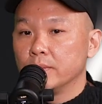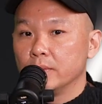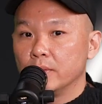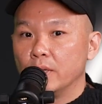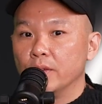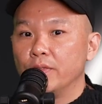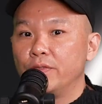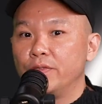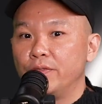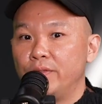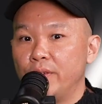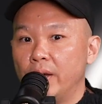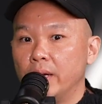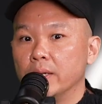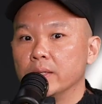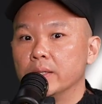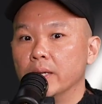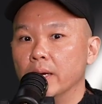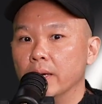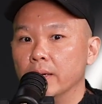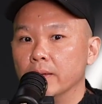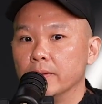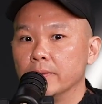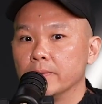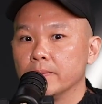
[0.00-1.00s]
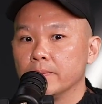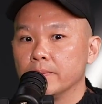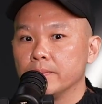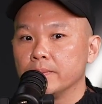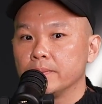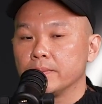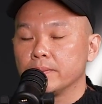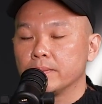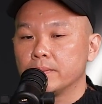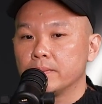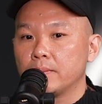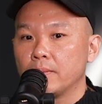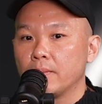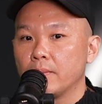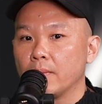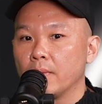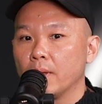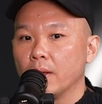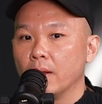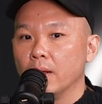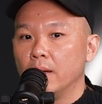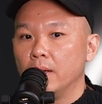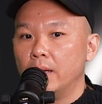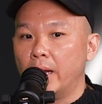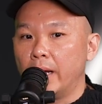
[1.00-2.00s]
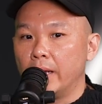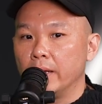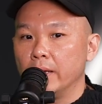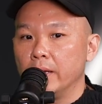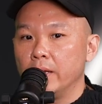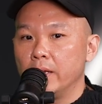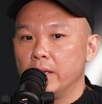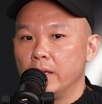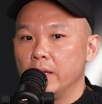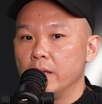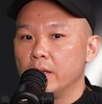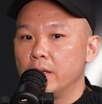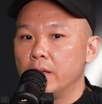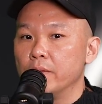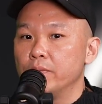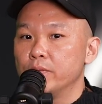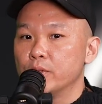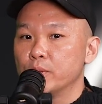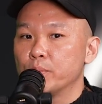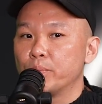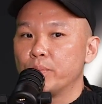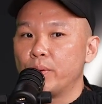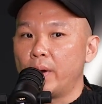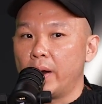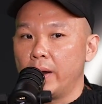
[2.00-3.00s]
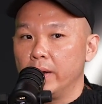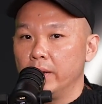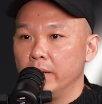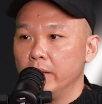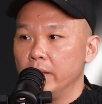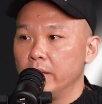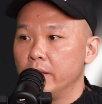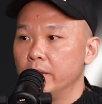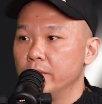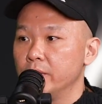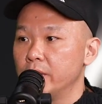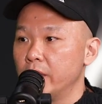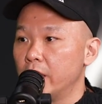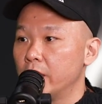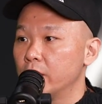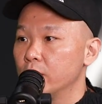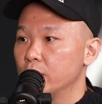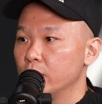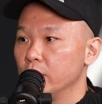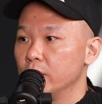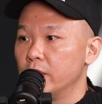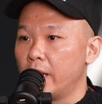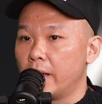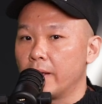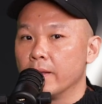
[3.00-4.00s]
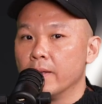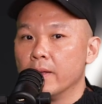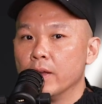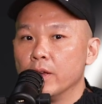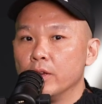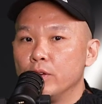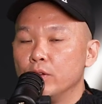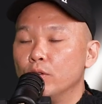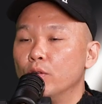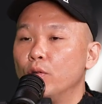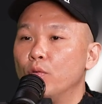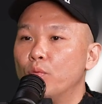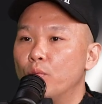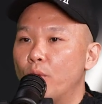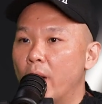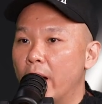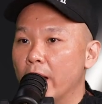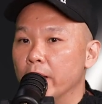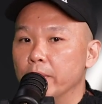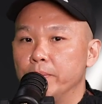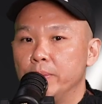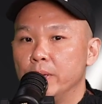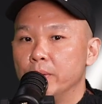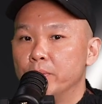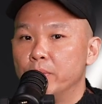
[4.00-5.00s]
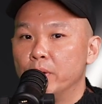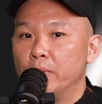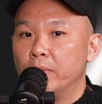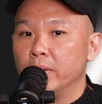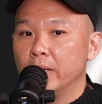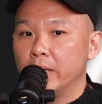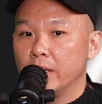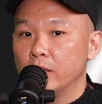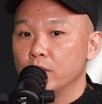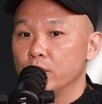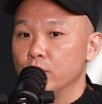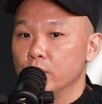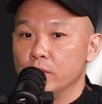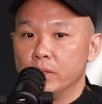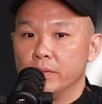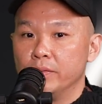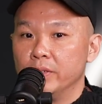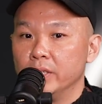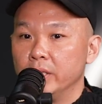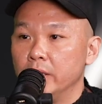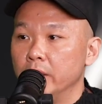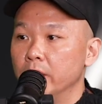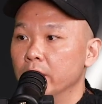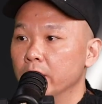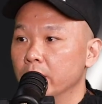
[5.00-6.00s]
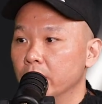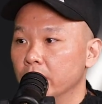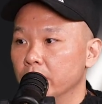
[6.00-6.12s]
The fact that like it gives pride. It gives it's like, you know why people want exclusivity?